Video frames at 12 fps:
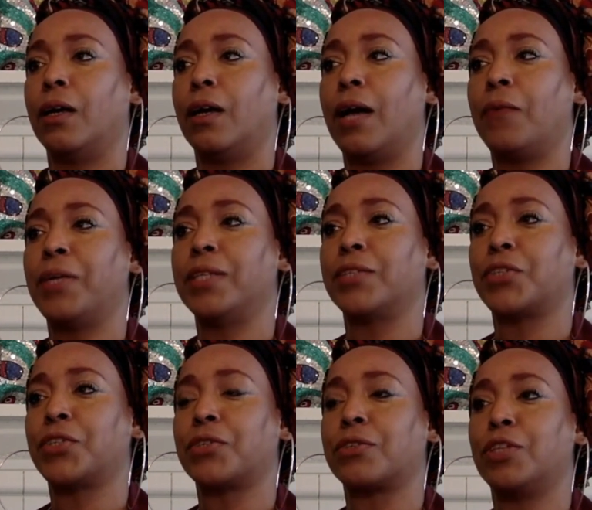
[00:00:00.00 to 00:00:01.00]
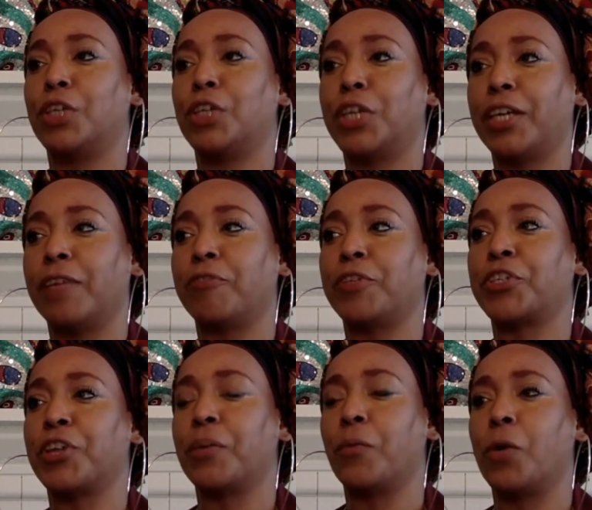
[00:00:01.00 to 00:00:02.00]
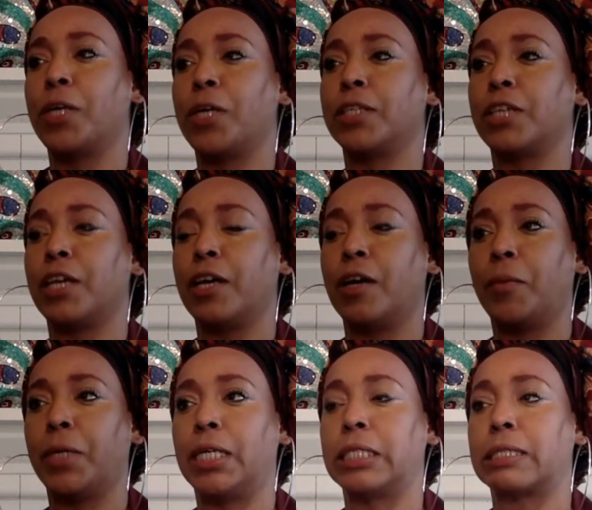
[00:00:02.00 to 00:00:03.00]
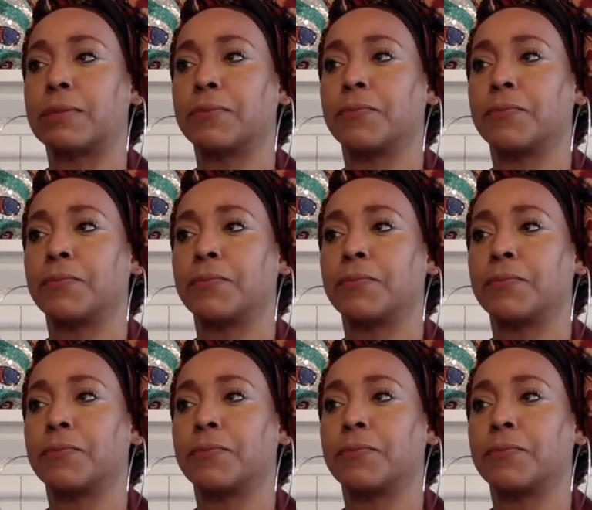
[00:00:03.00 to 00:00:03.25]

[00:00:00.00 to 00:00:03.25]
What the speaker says: I went looking for someone to help us,